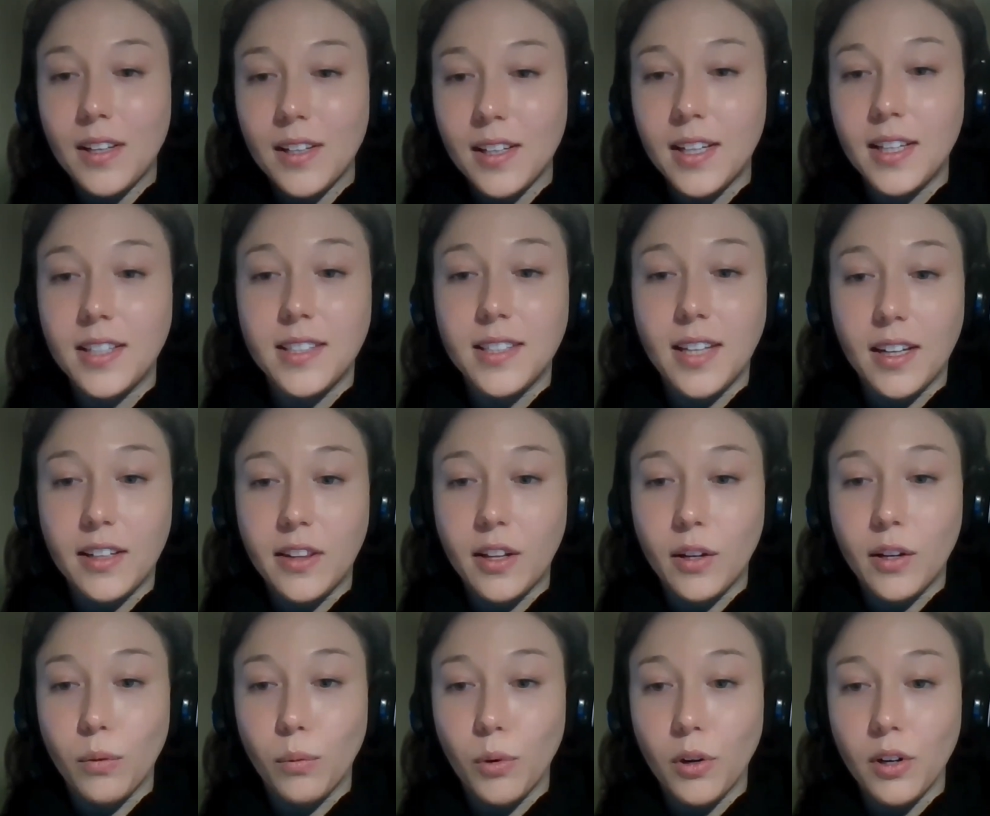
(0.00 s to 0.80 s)
conduct
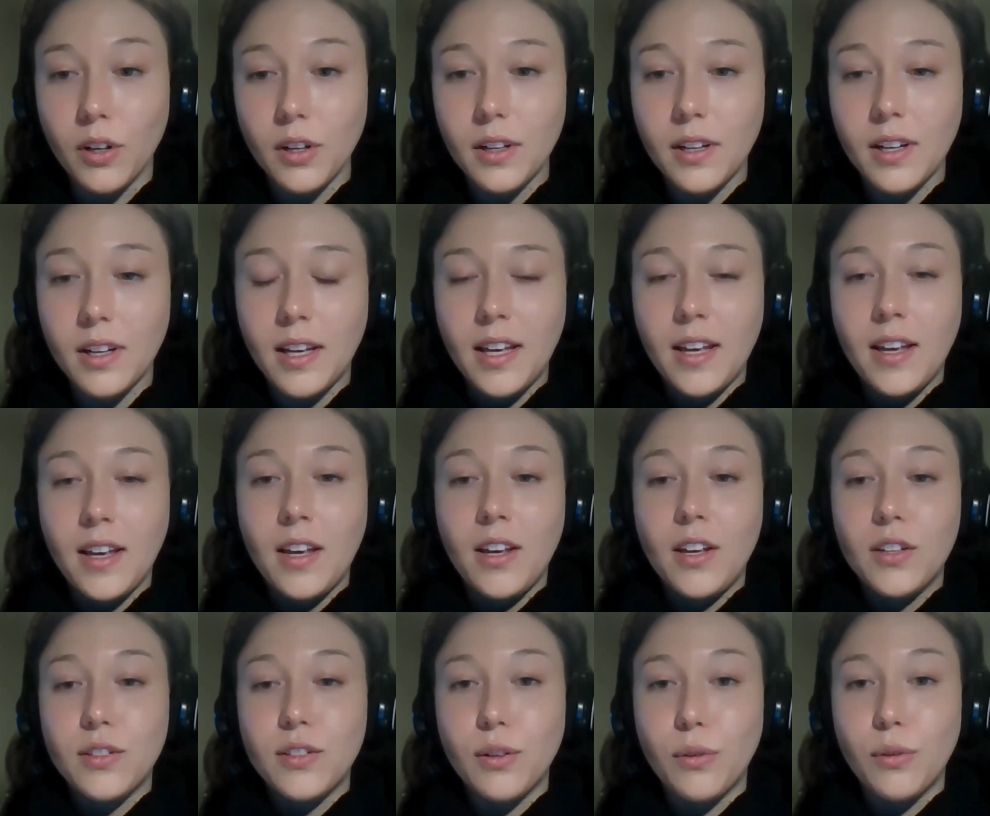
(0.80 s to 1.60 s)
their work.
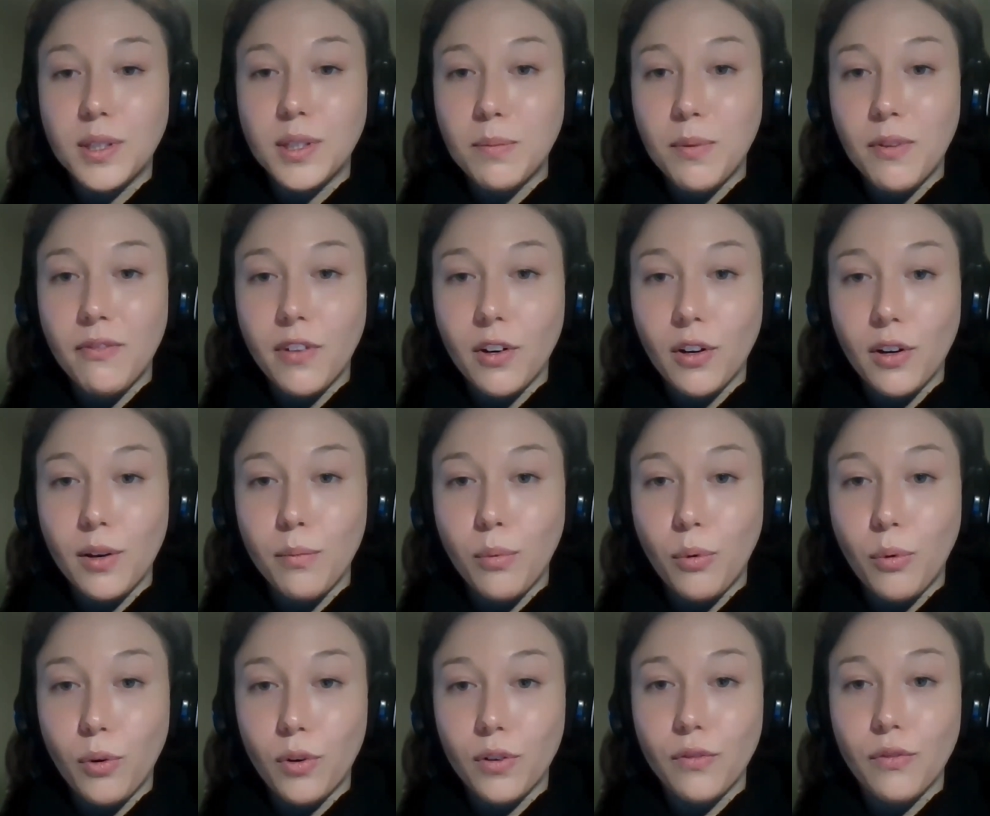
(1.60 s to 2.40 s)
So it's been very
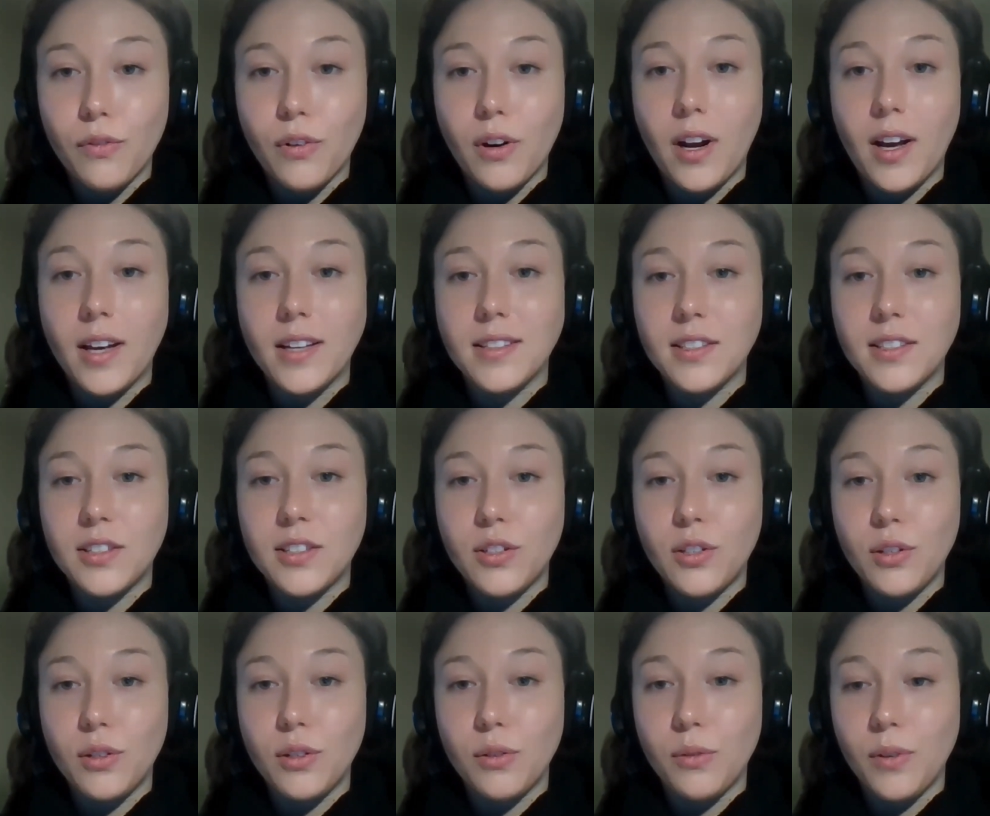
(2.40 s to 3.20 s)
important for us
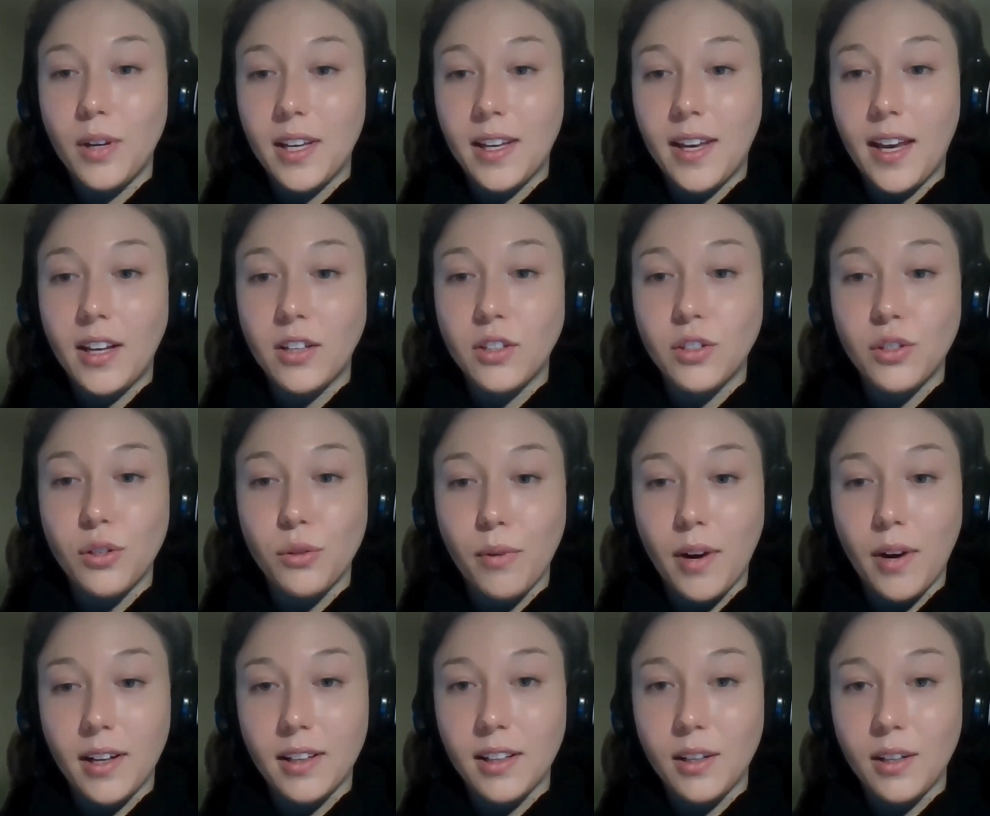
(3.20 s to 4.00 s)
to engage
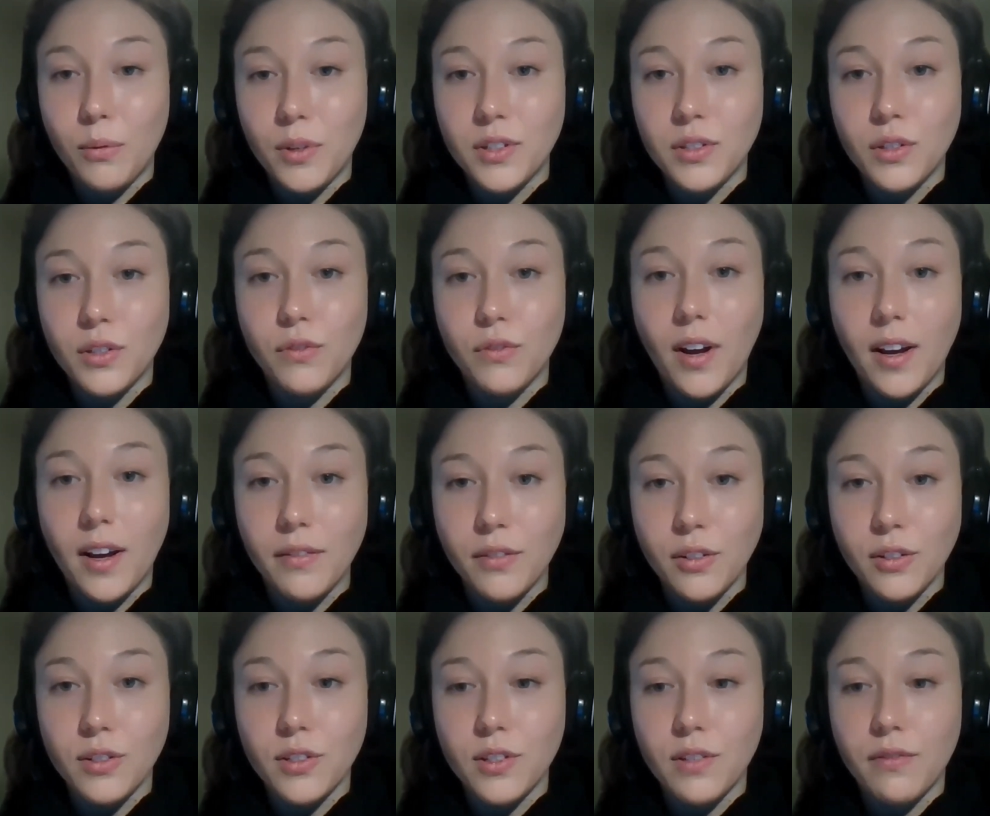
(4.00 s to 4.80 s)
directly with
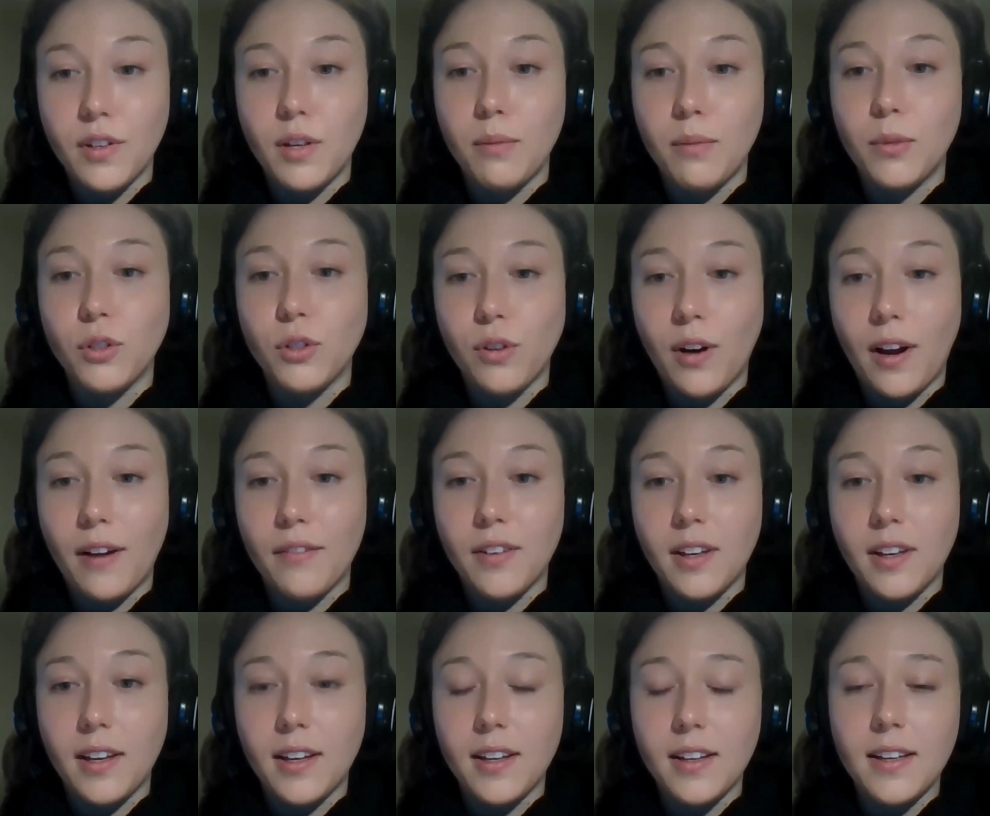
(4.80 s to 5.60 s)
survivors of human
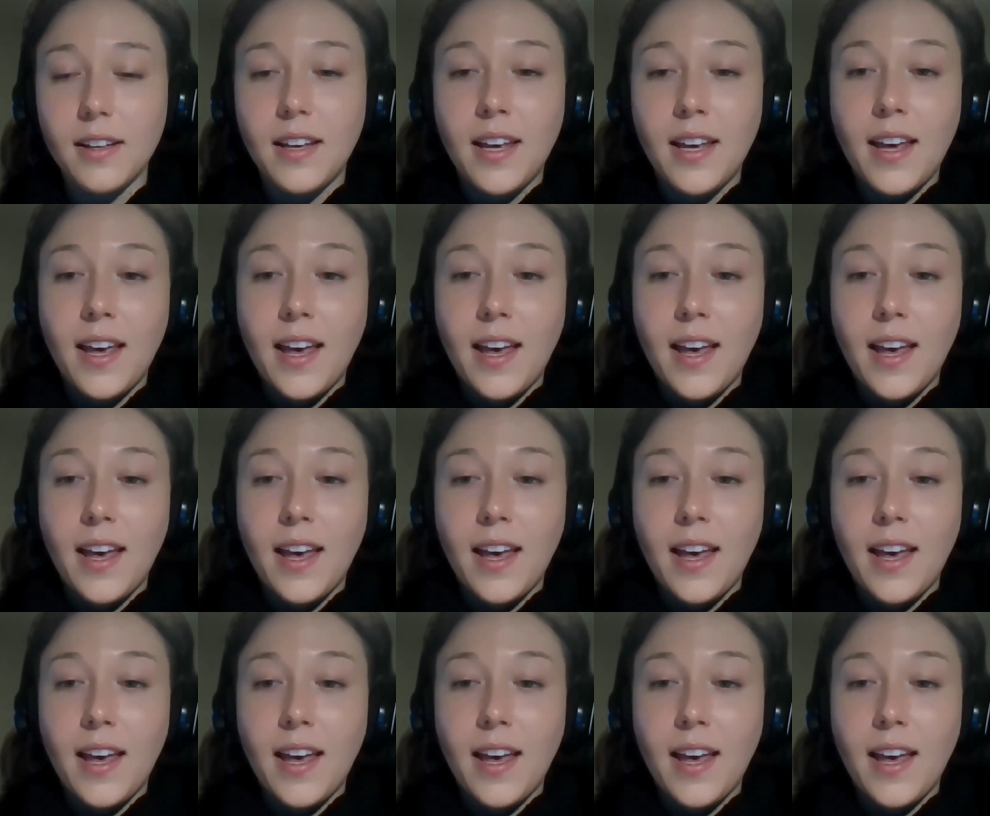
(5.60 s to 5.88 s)
trafficking.